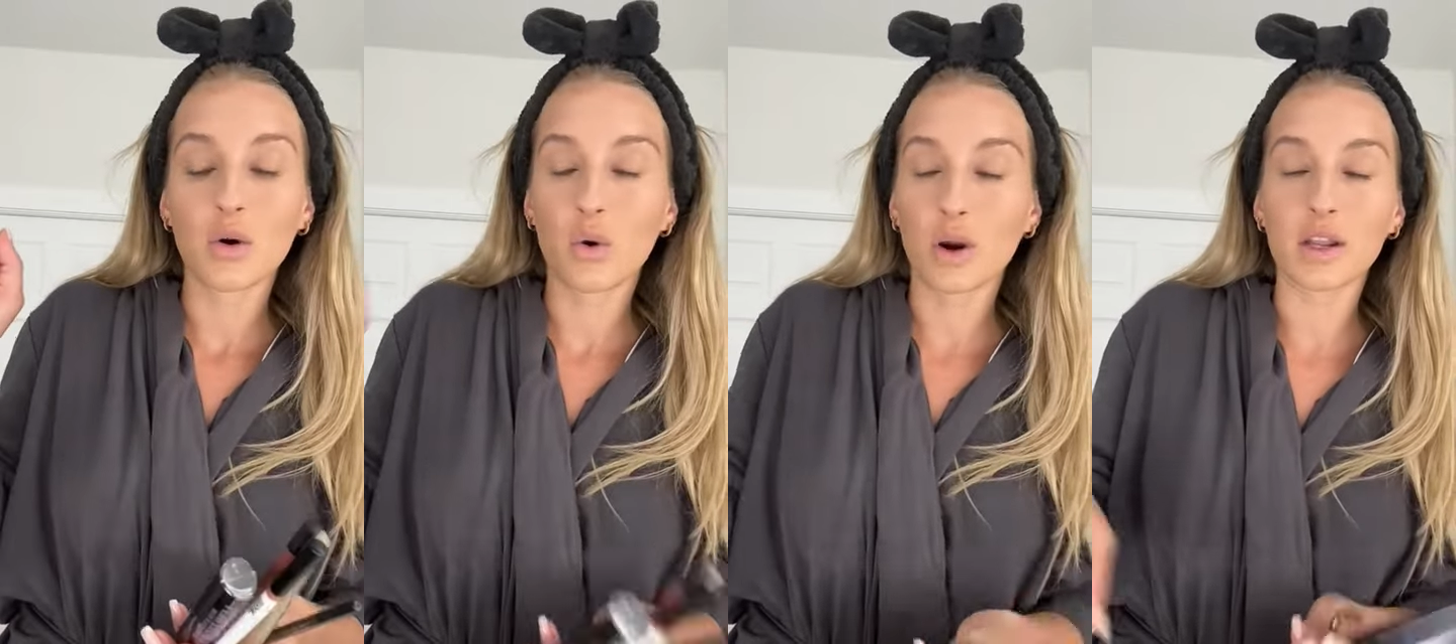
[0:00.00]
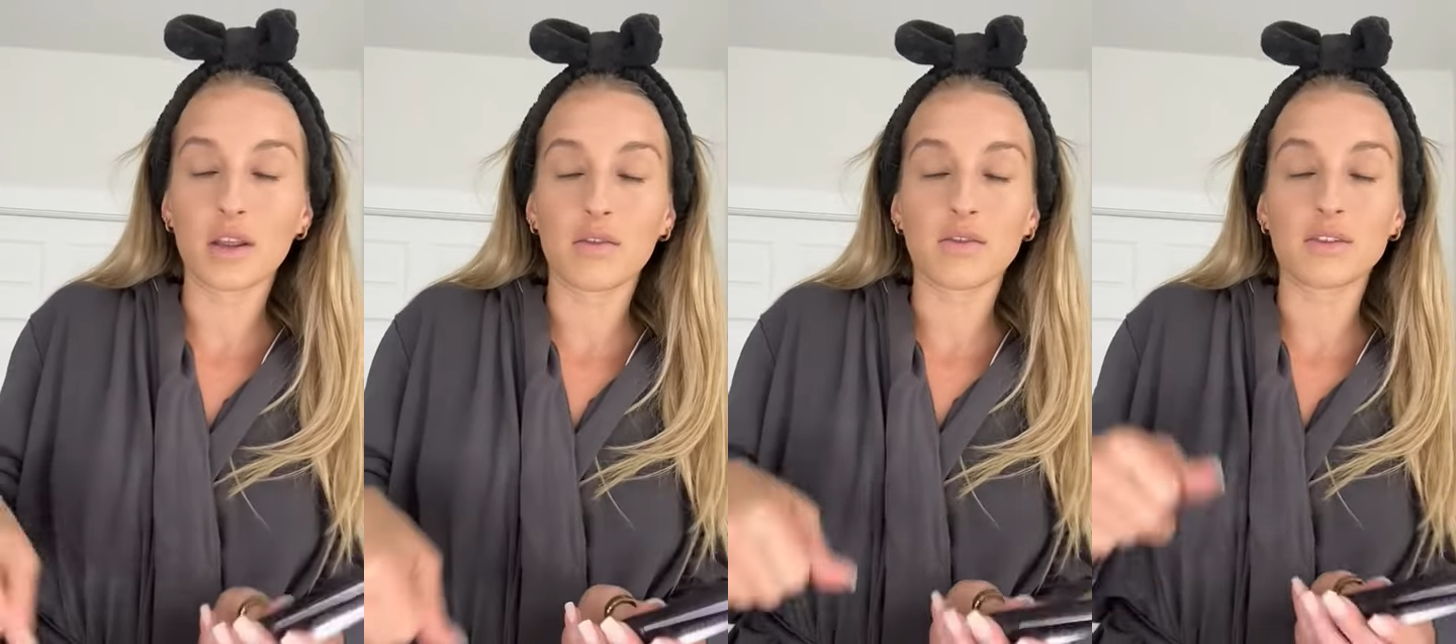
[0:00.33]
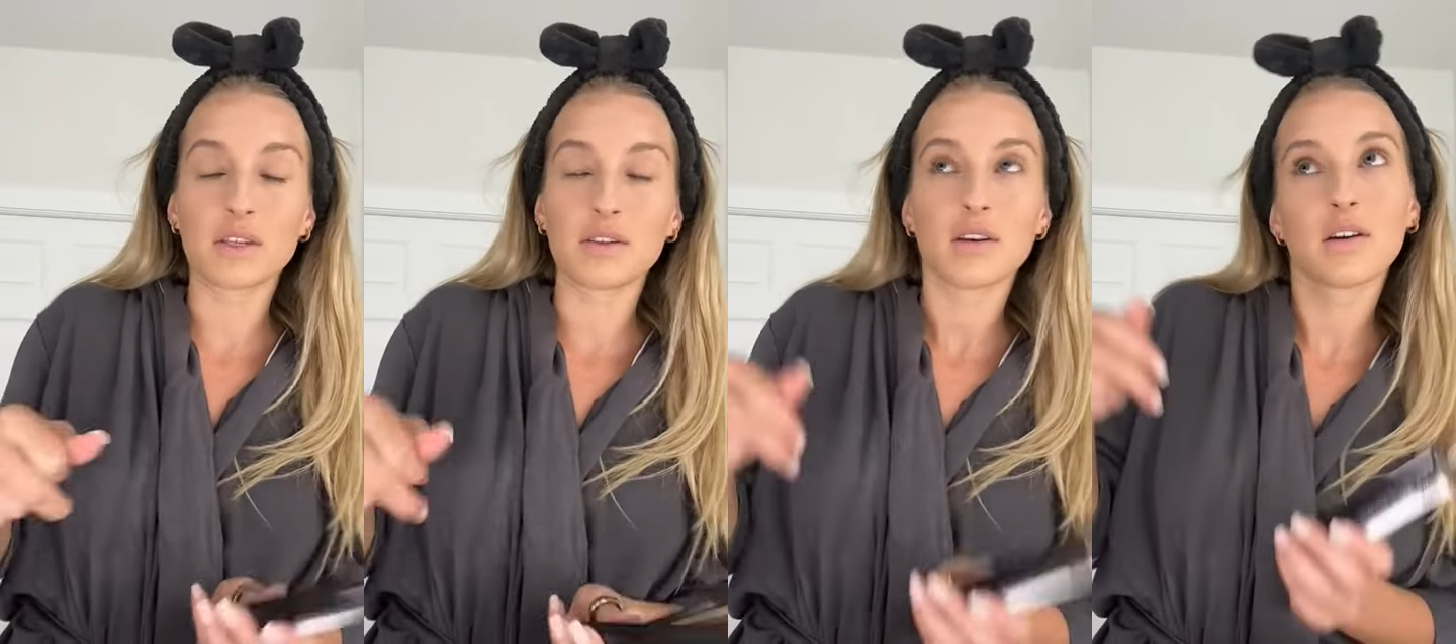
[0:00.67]
or I
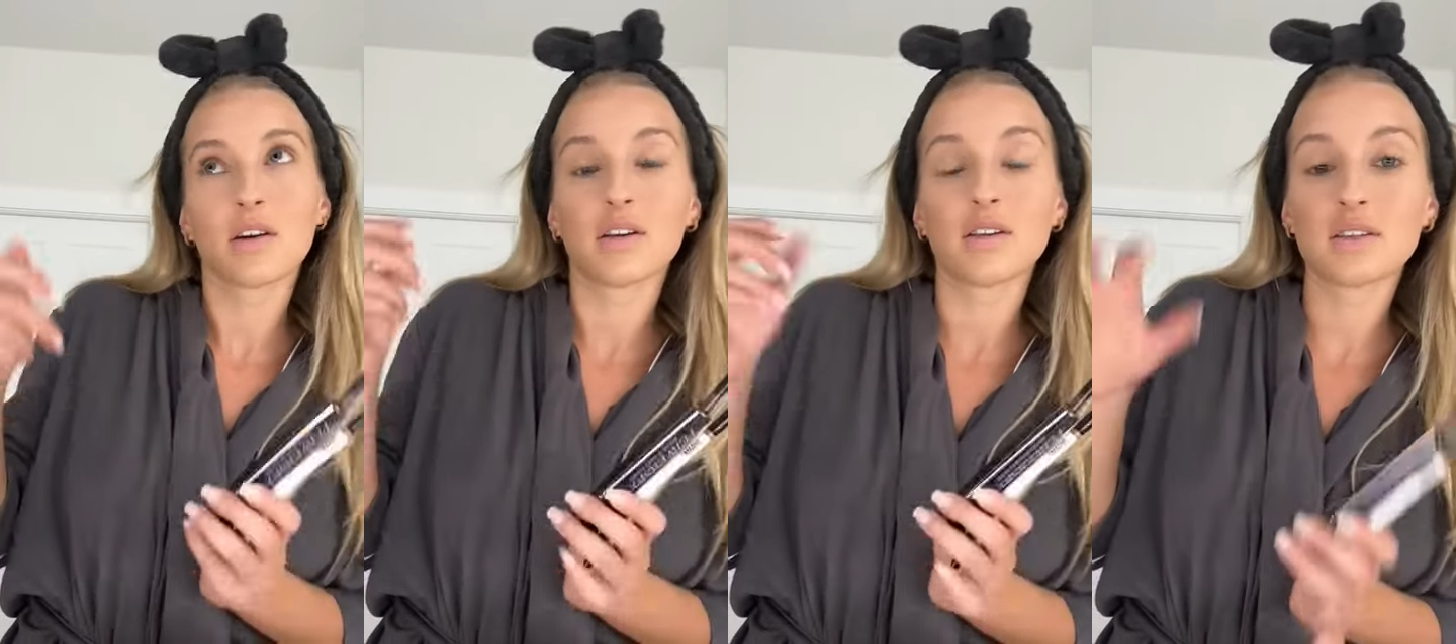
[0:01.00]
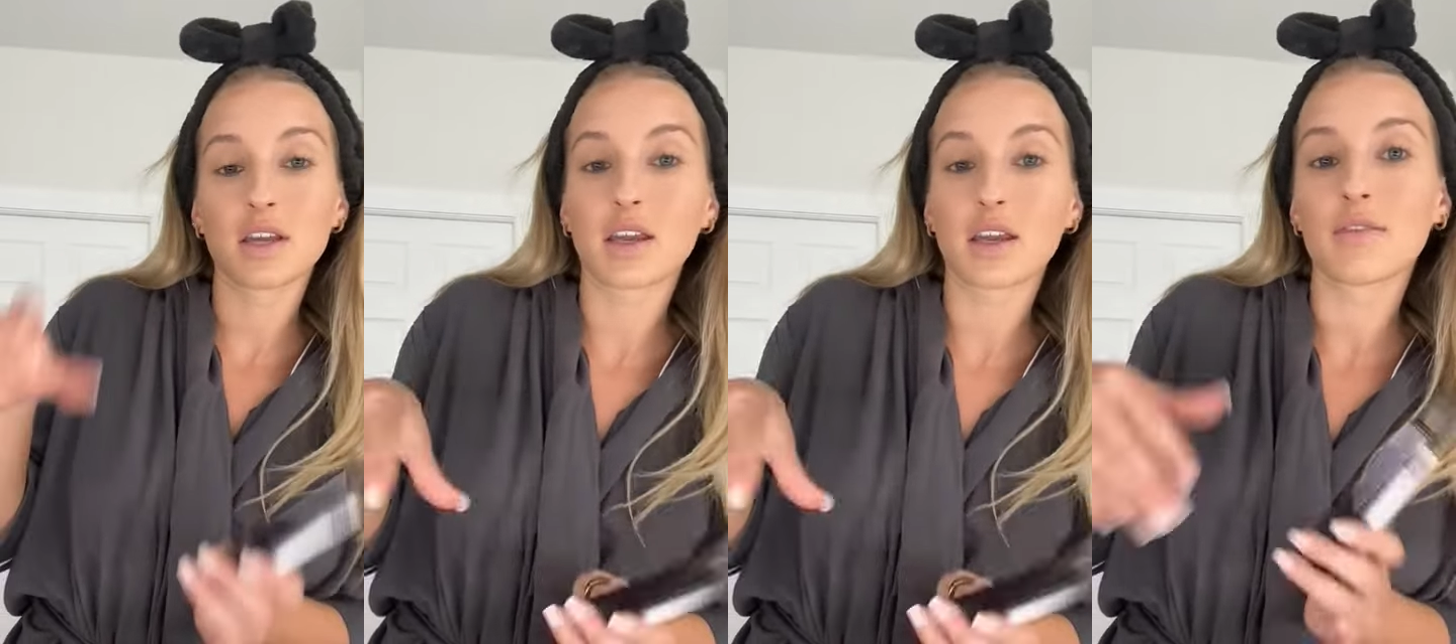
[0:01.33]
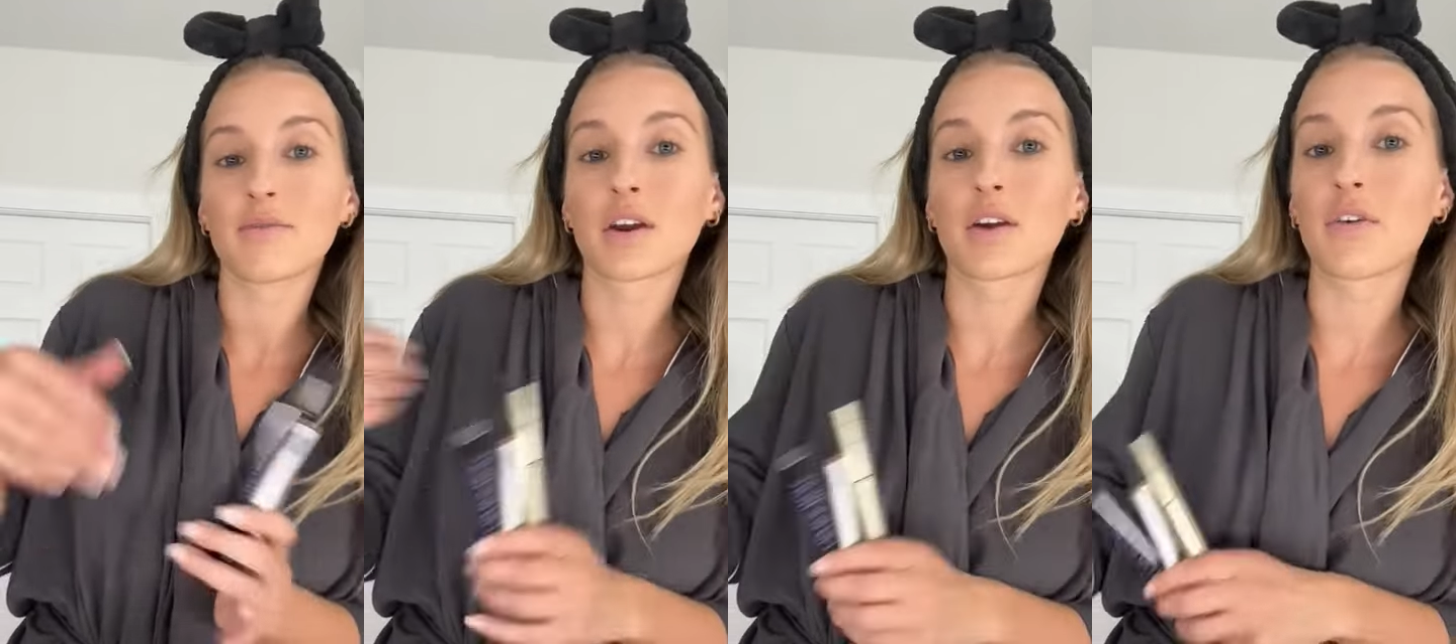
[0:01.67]
didn't, I didn't take it
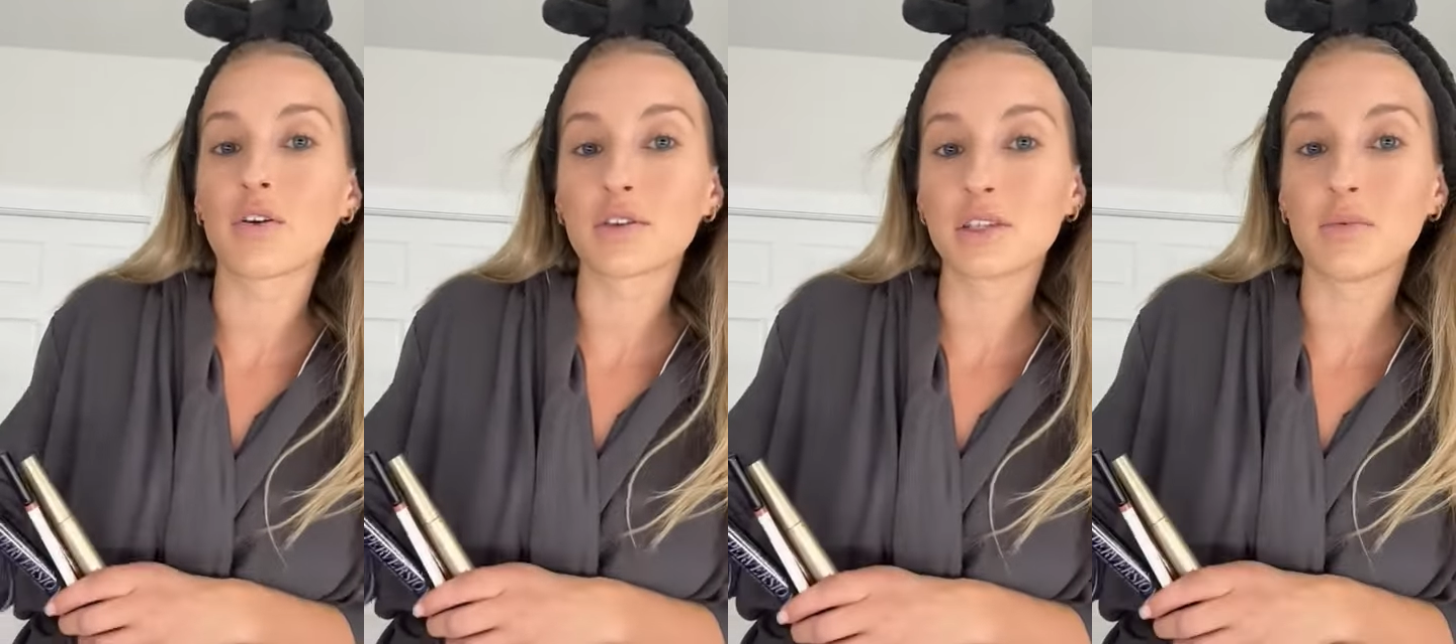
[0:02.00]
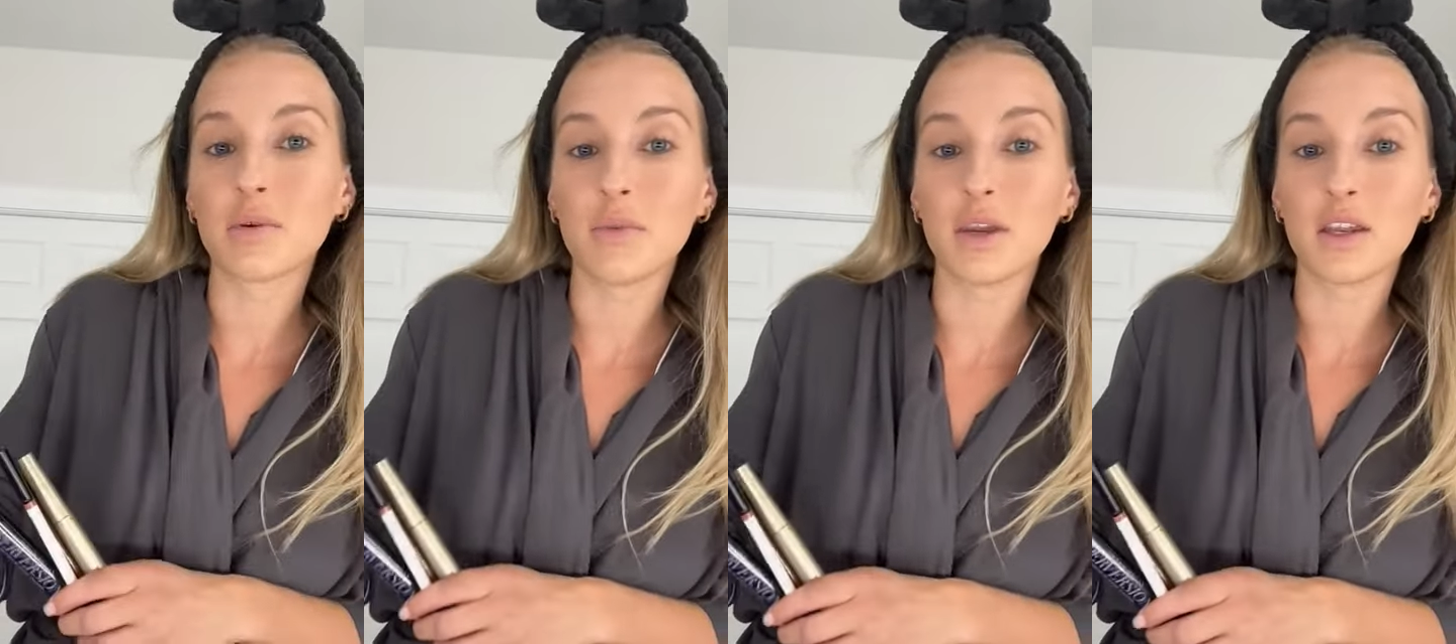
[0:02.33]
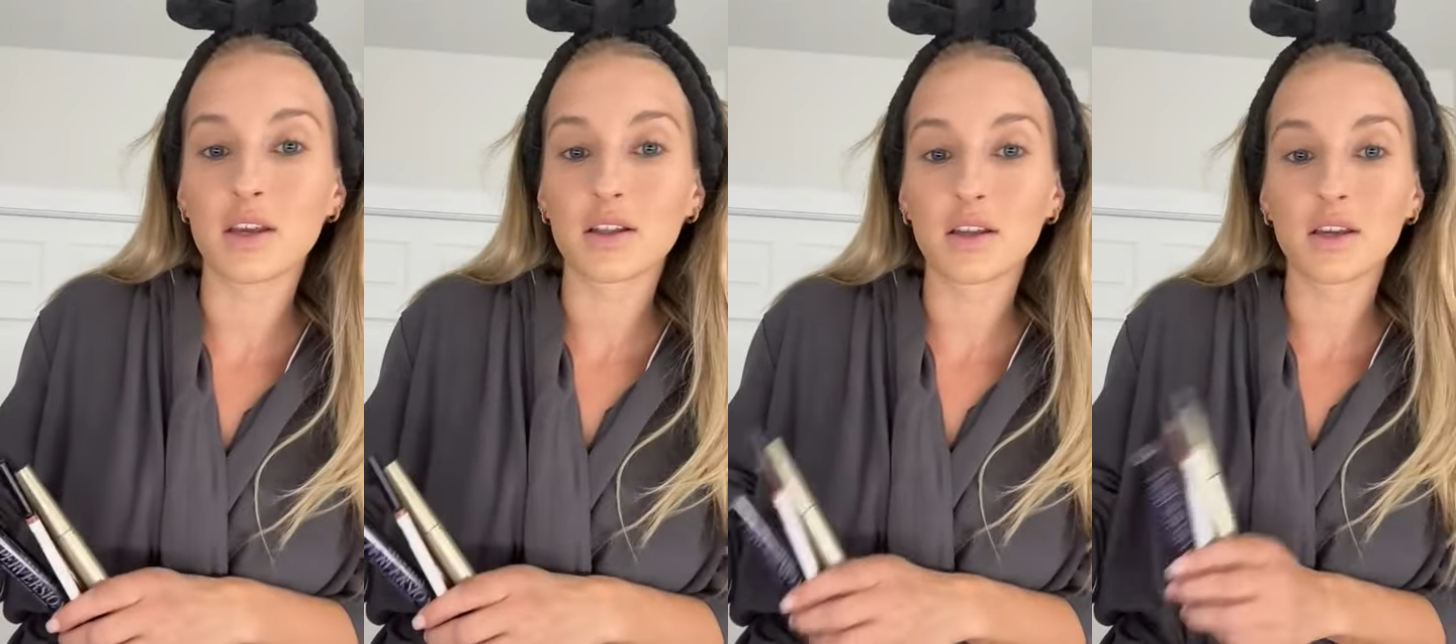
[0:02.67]
and like fall asleep
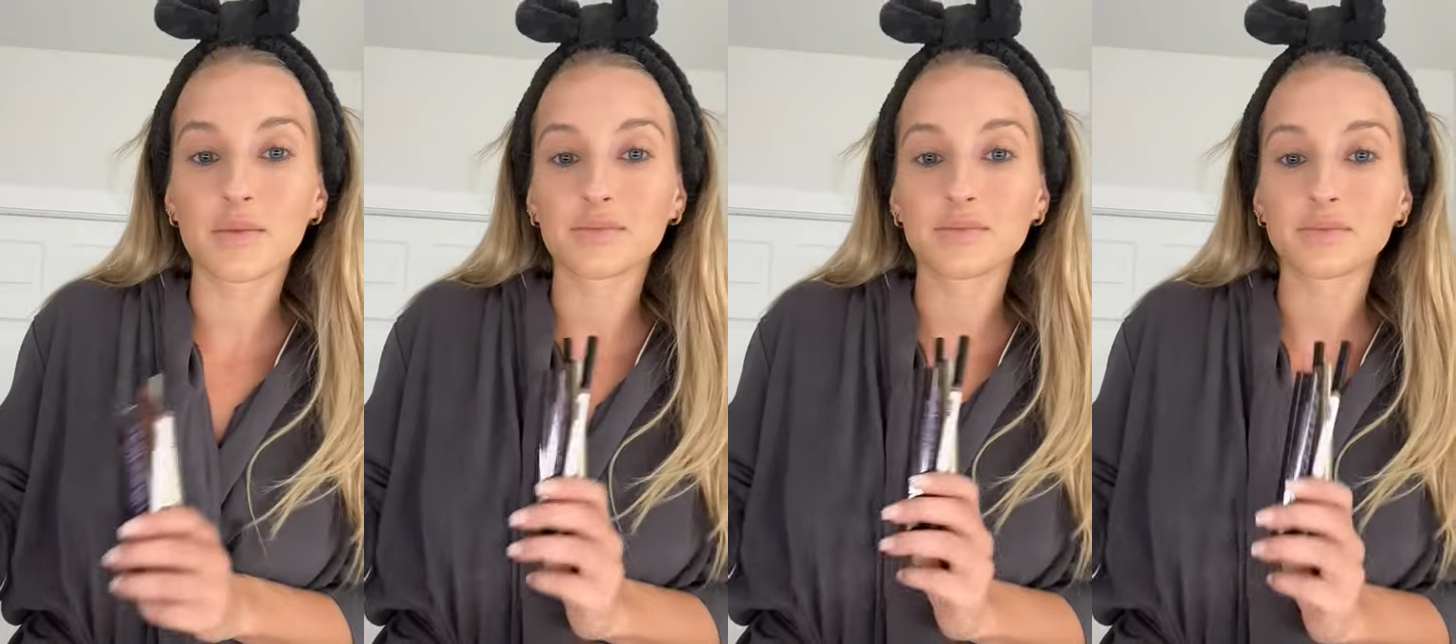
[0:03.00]
immediately,